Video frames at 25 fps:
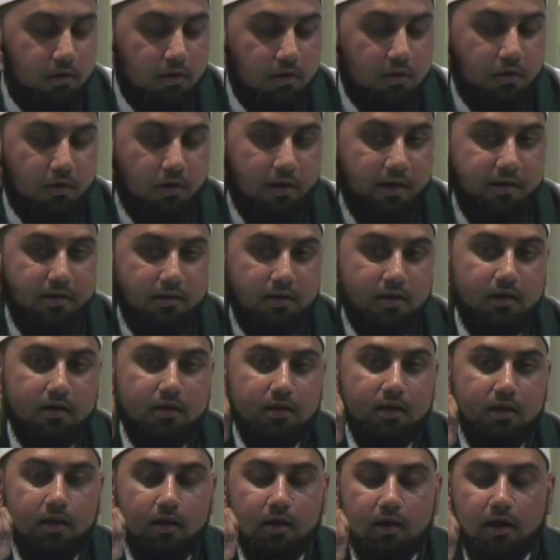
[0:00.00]
All right?
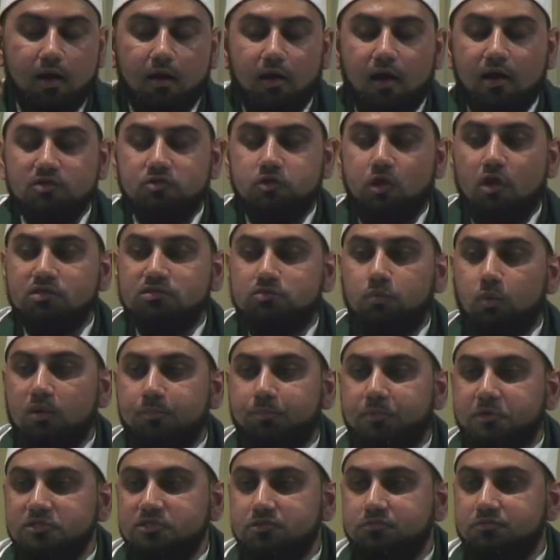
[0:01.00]
As long as one
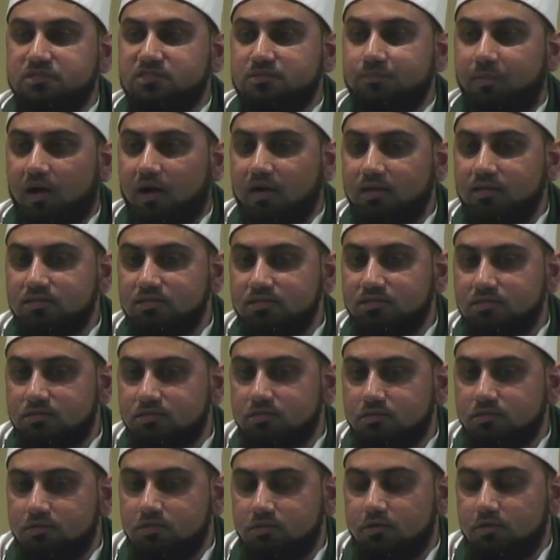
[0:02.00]
person responds,
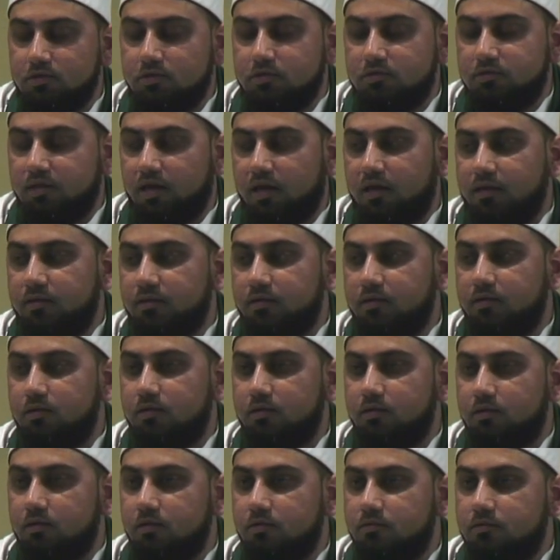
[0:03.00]
then
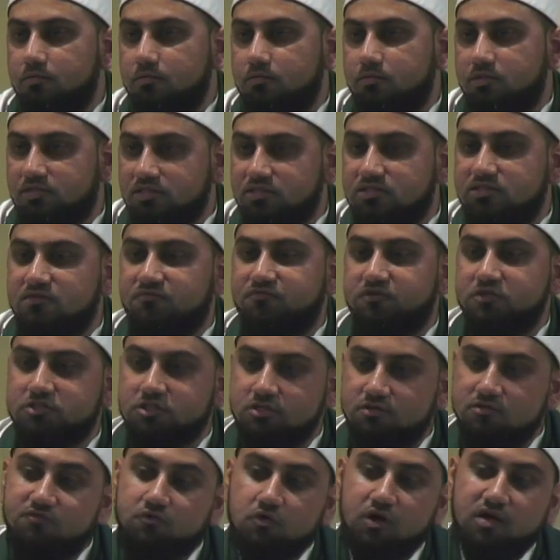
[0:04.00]
this is
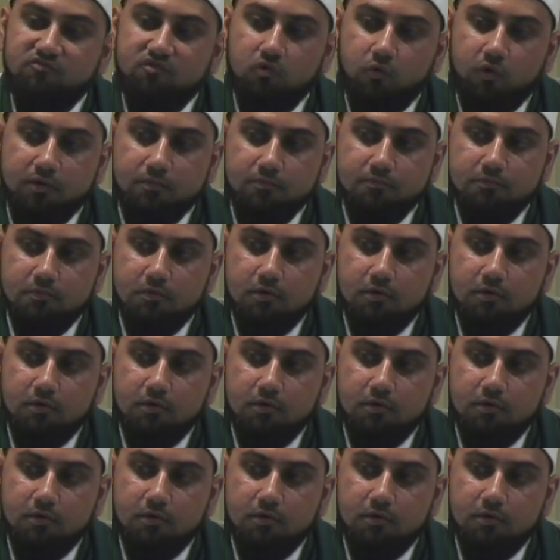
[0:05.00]
sufficient for everyone.